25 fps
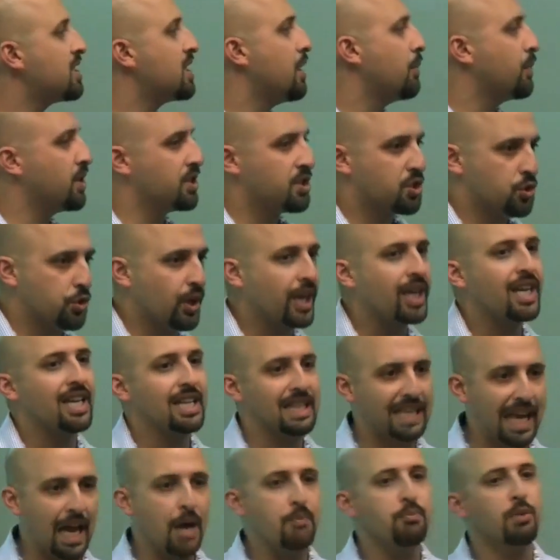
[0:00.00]
someone's
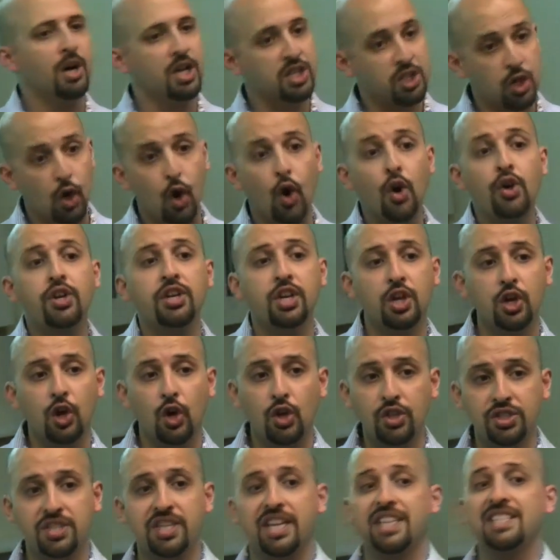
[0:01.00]
drinking that much on a
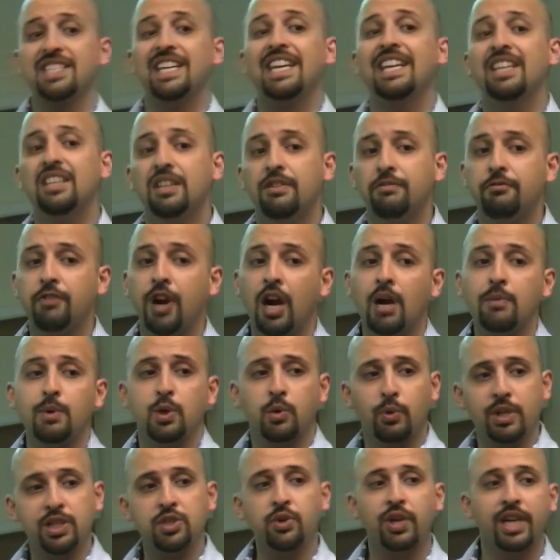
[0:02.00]
context, in an
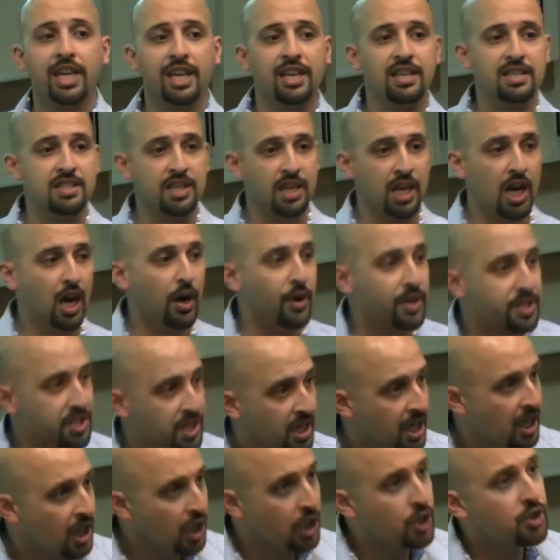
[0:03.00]
environment where drinking is encouraged,
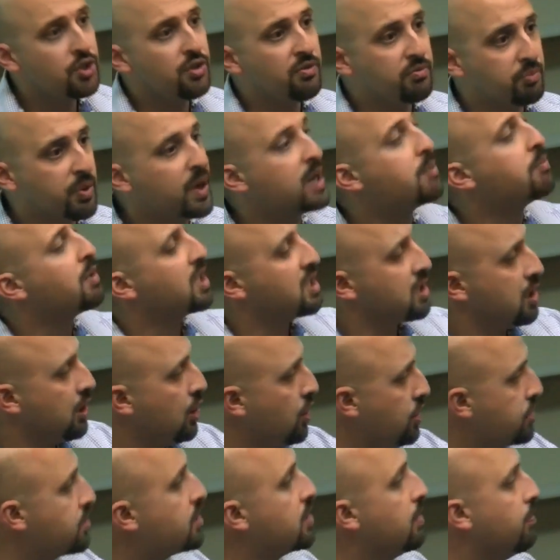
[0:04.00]
you've pretty much
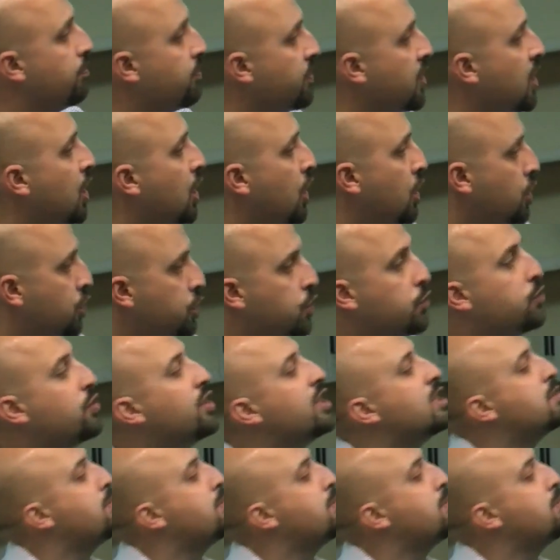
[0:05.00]
lost them. You need